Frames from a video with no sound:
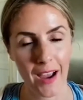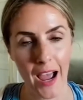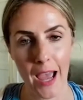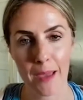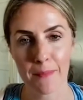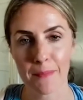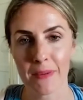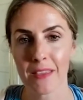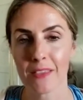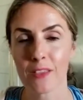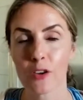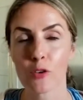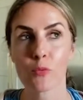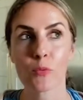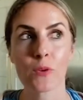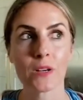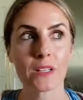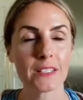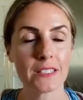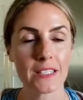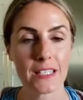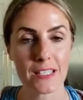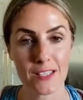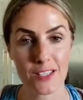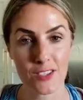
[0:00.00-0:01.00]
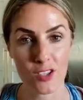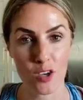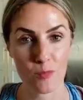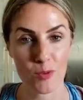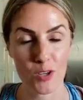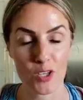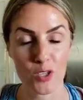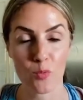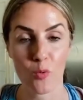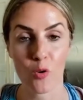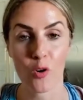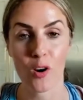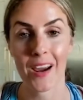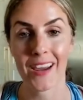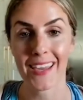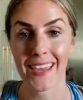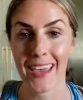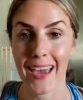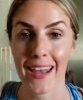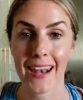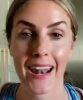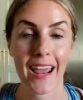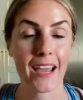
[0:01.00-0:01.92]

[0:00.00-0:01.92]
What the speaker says: I mean, there really is so much more. Again,